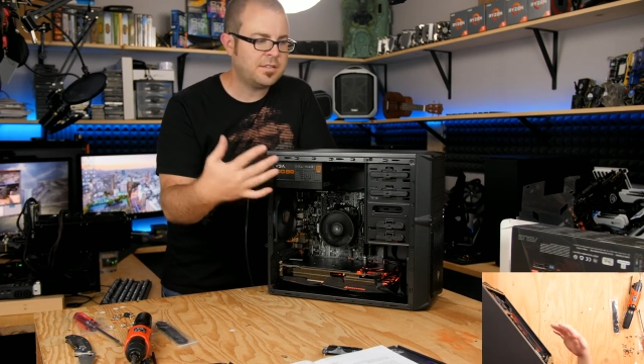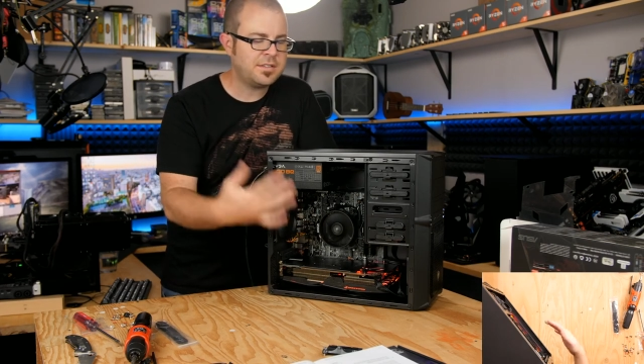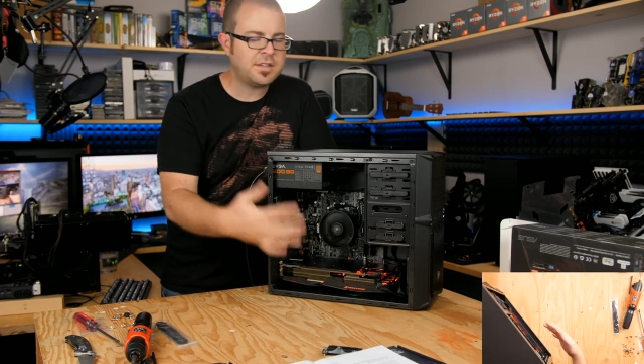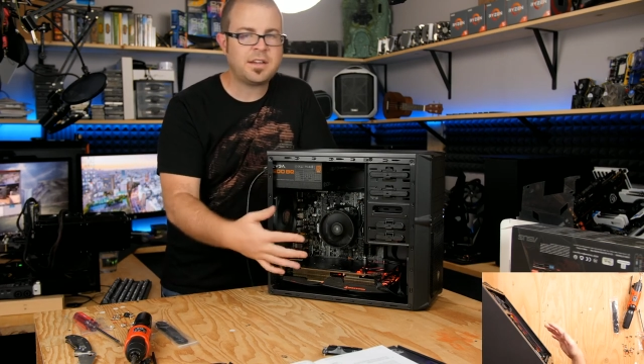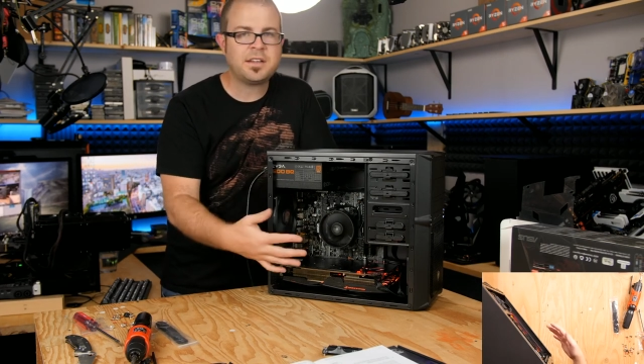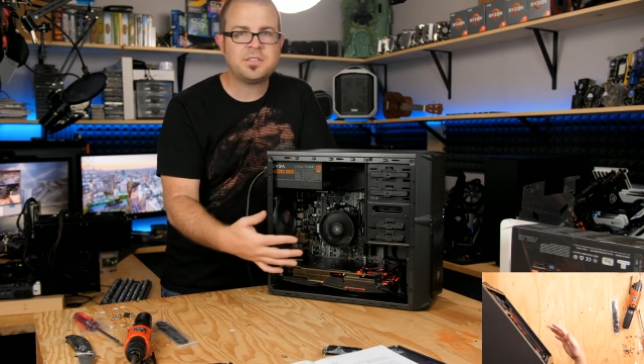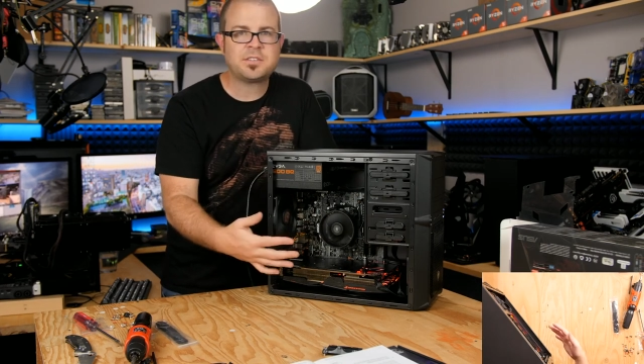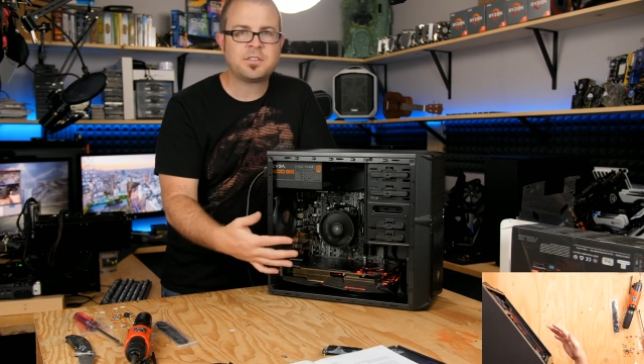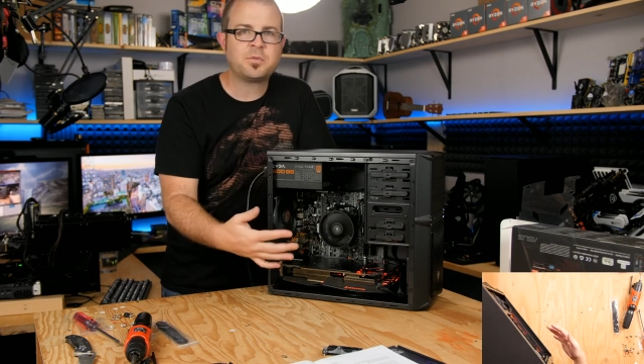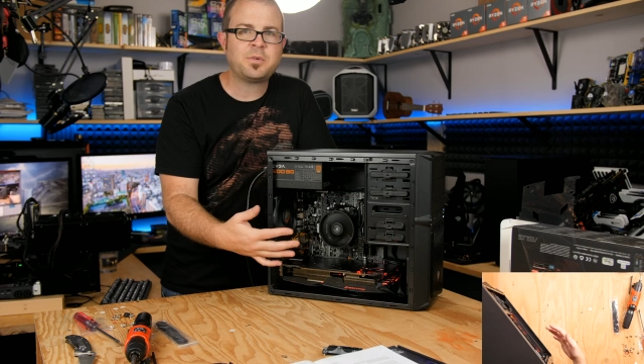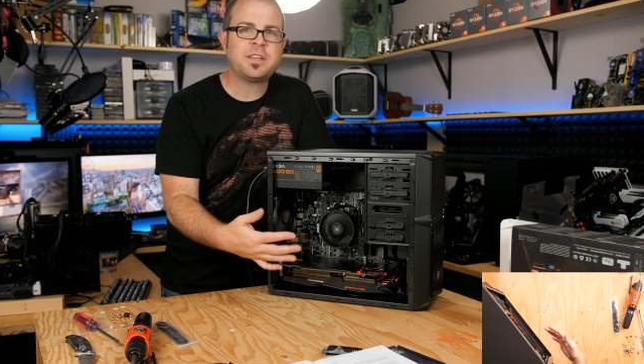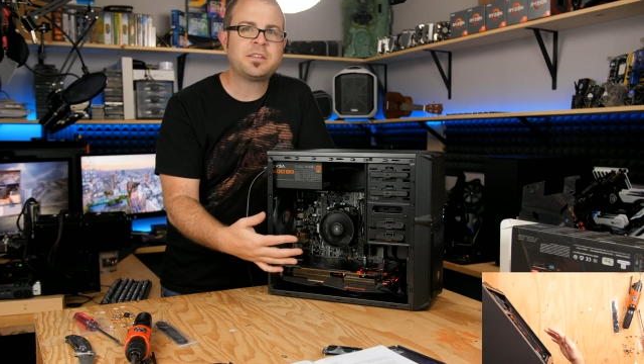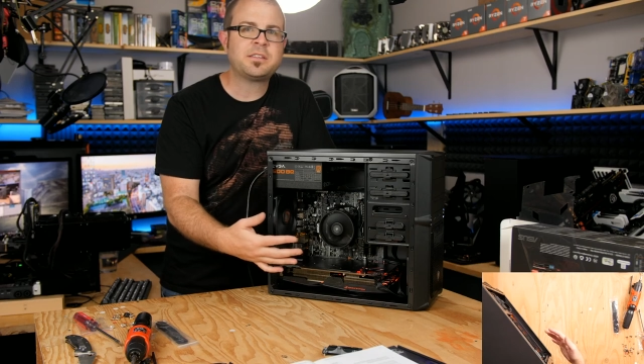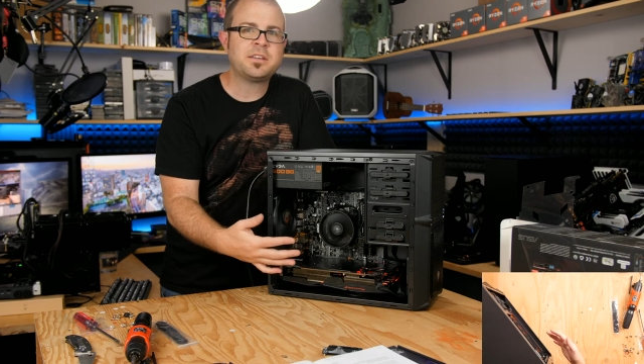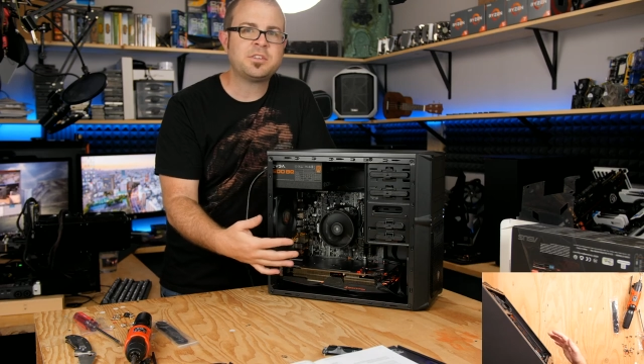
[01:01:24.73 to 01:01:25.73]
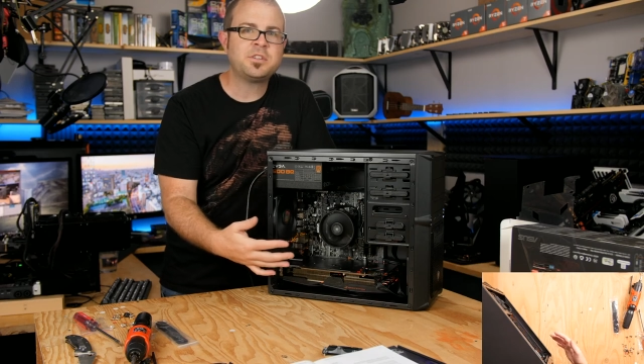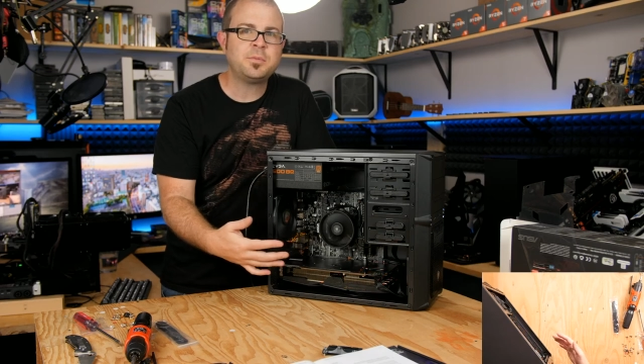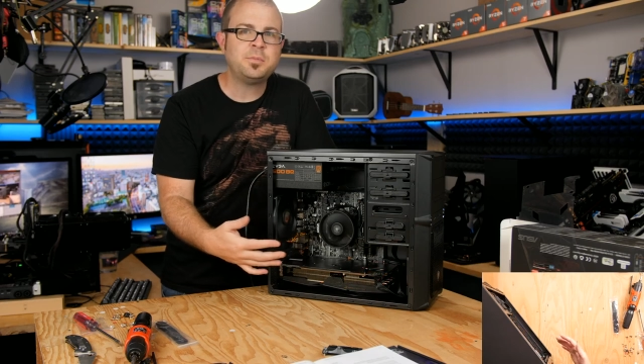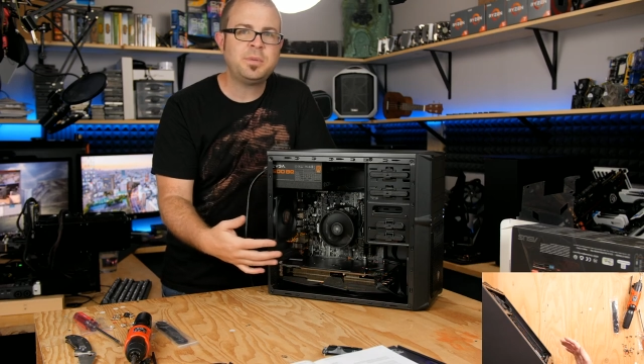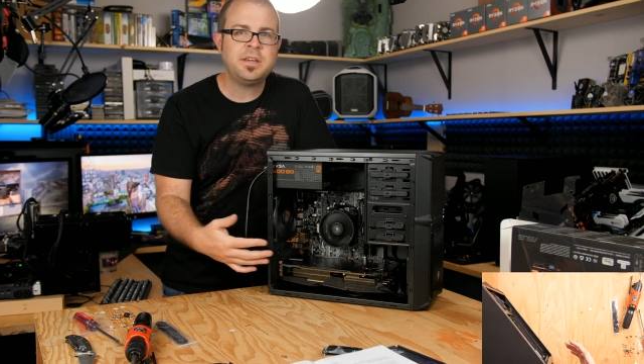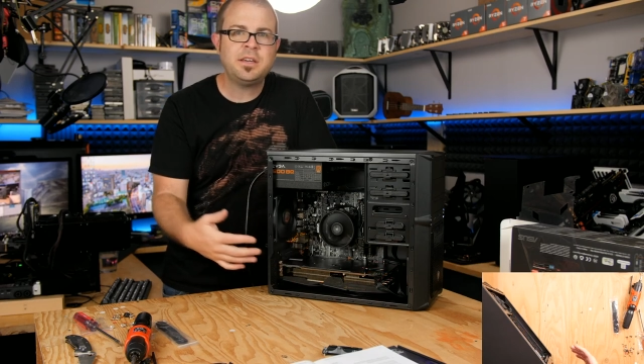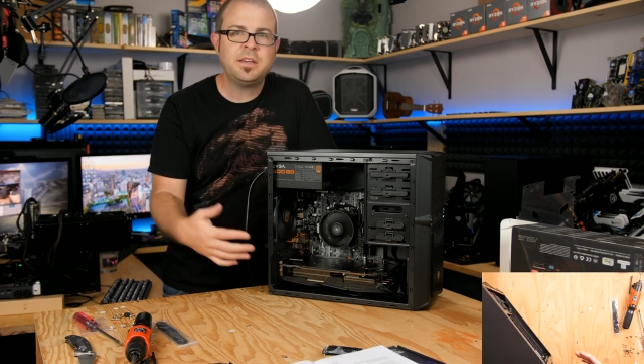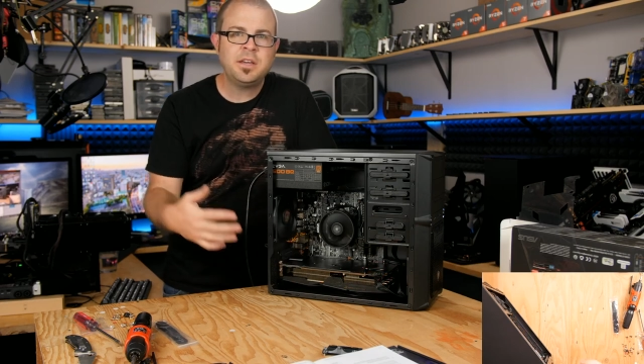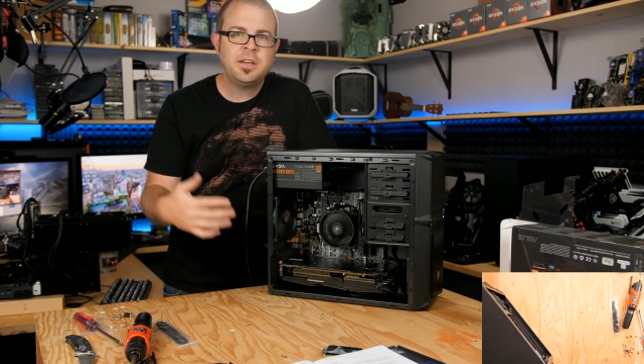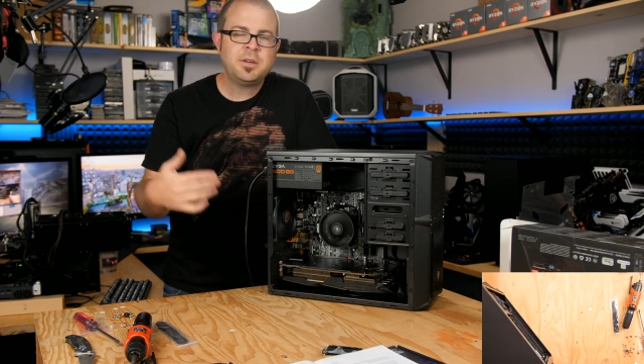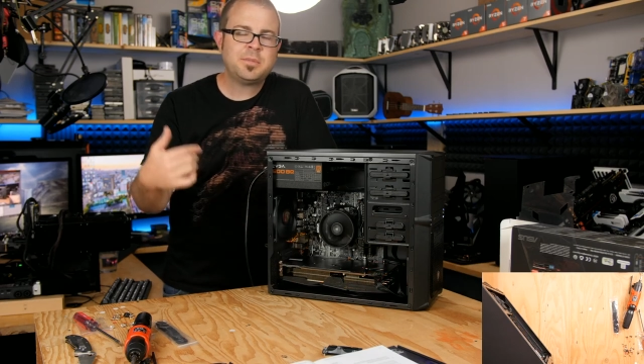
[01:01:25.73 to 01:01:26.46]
settings are the way that they should be,